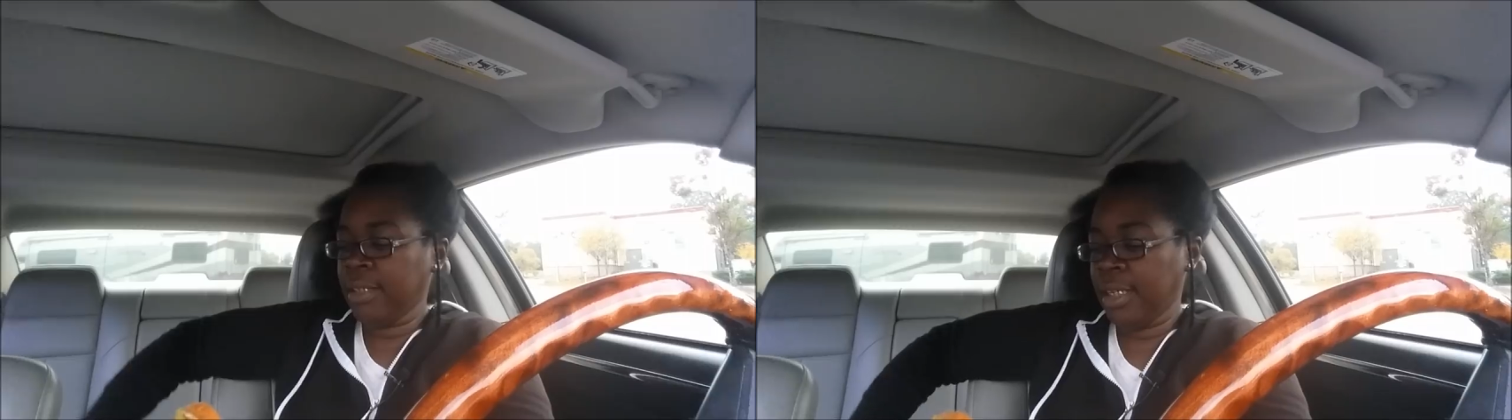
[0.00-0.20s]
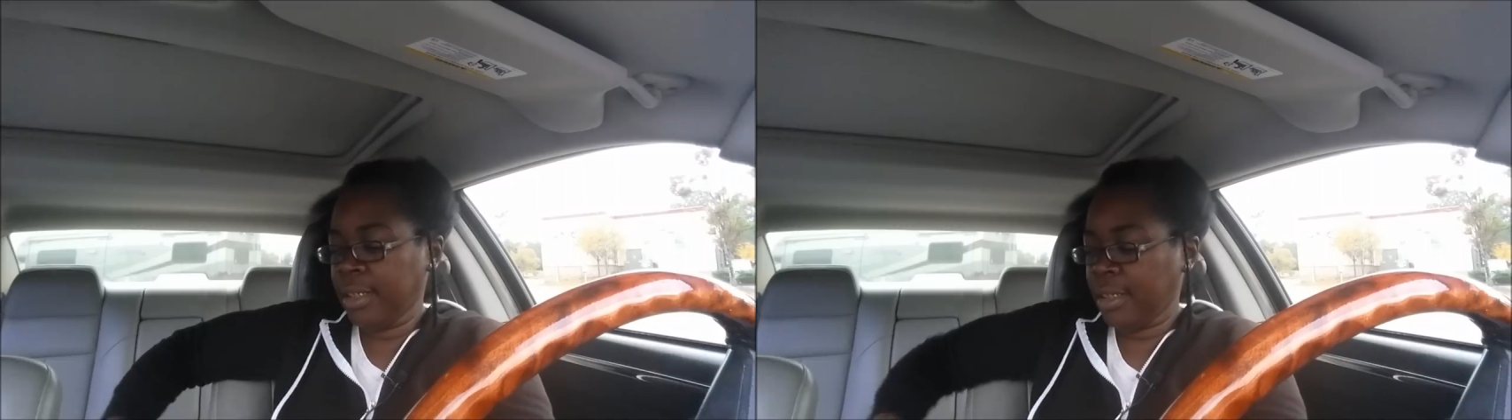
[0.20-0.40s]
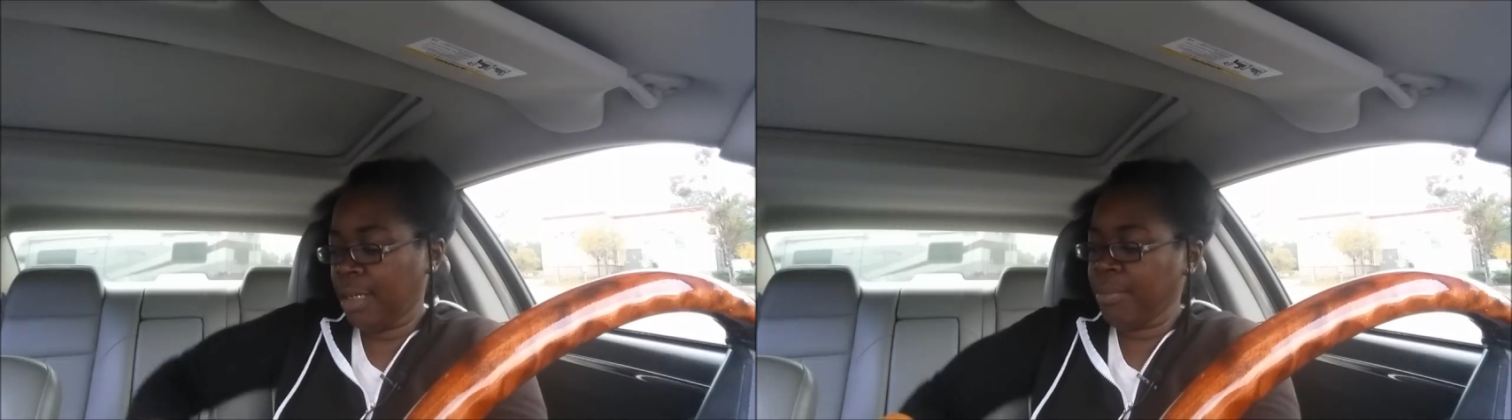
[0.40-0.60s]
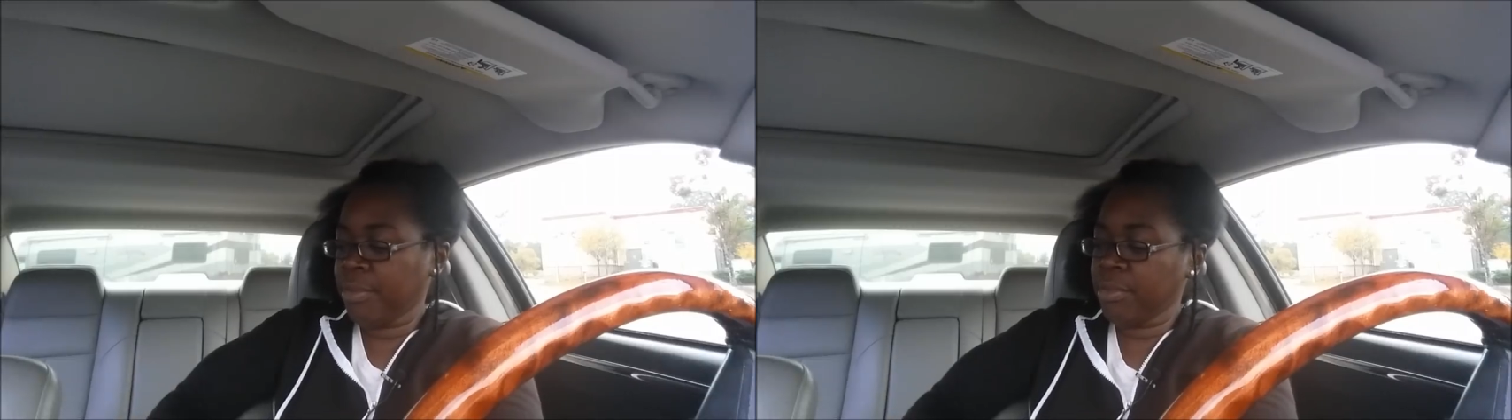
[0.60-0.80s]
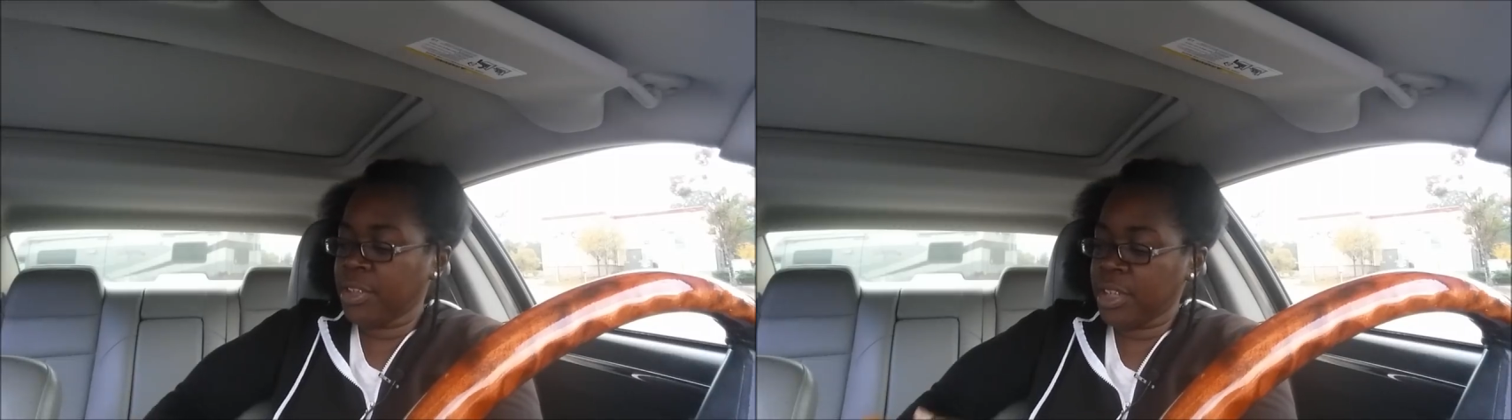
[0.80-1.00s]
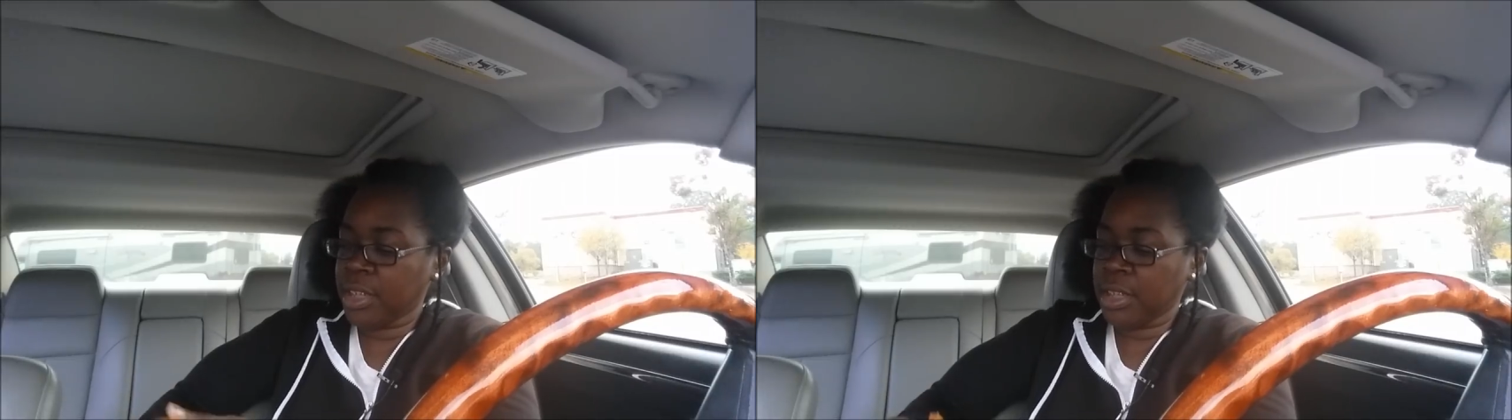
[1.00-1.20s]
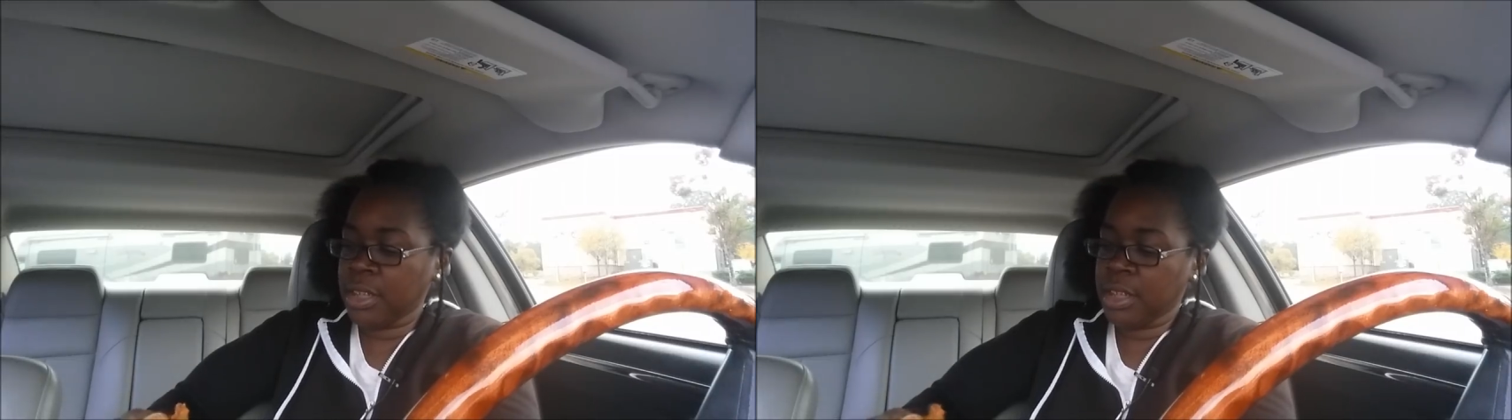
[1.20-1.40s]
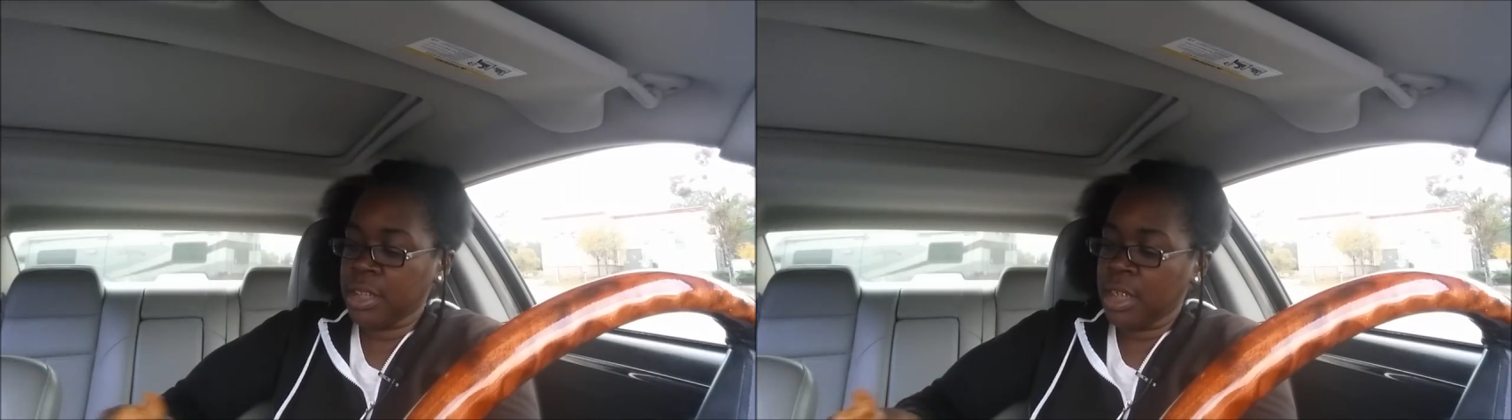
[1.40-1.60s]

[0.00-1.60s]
Okay, come through chicken.